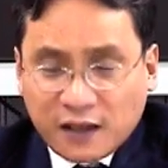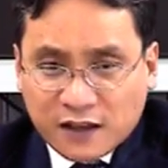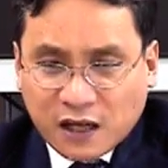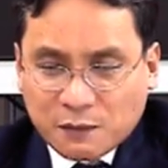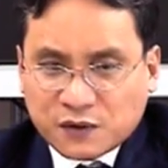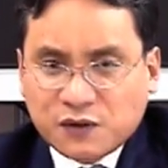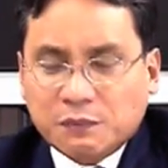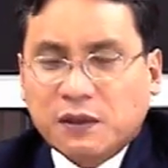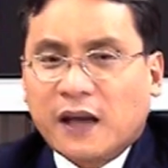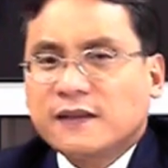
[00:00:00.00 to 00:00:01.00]
comes to the
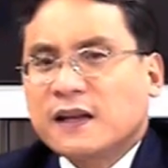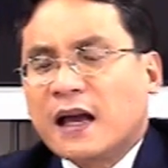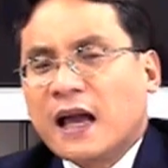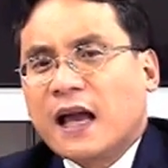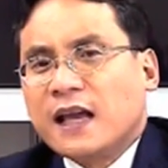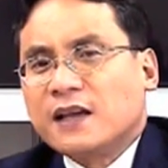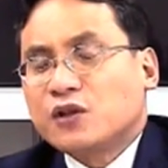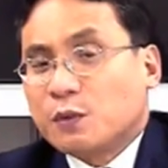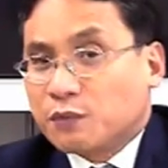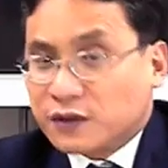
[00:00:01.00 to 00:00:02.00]
place is
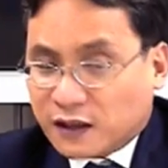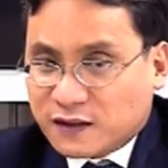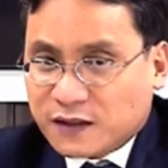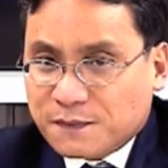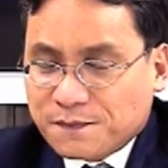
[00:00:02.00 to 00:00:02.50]
not protected.